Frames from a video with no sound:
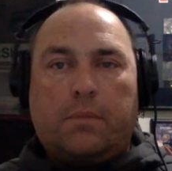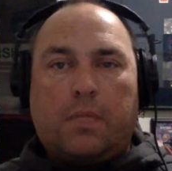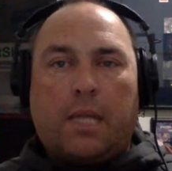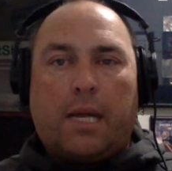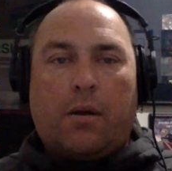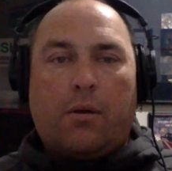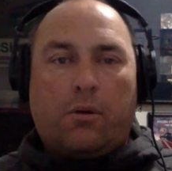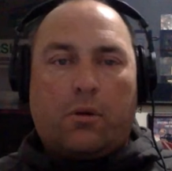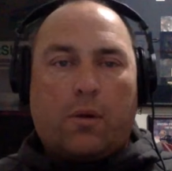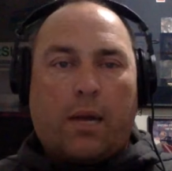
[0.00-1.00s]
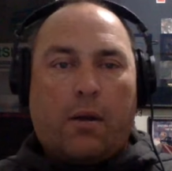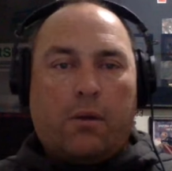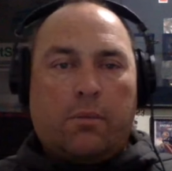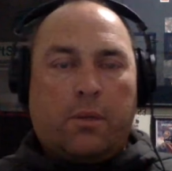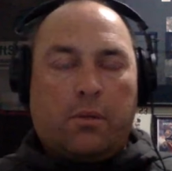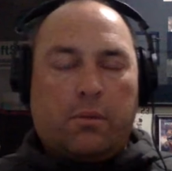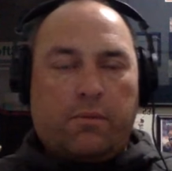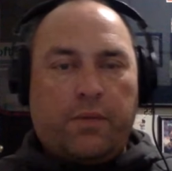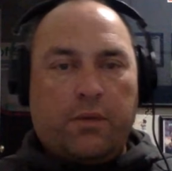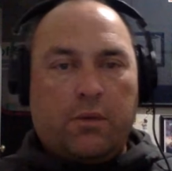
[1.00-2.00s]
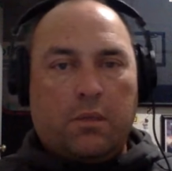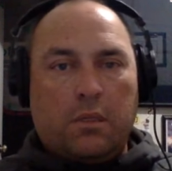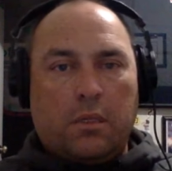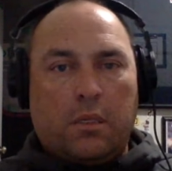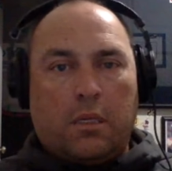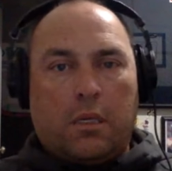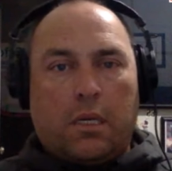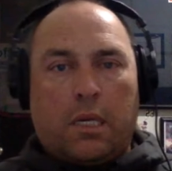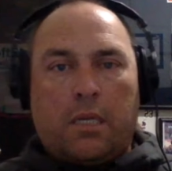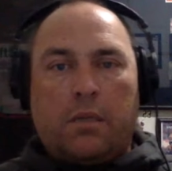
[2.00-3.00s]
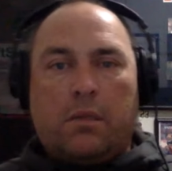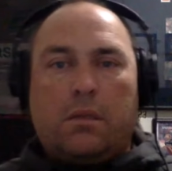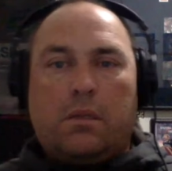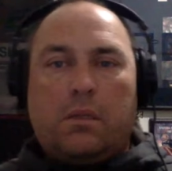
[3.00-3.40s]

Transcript: or crowd the middle of the field and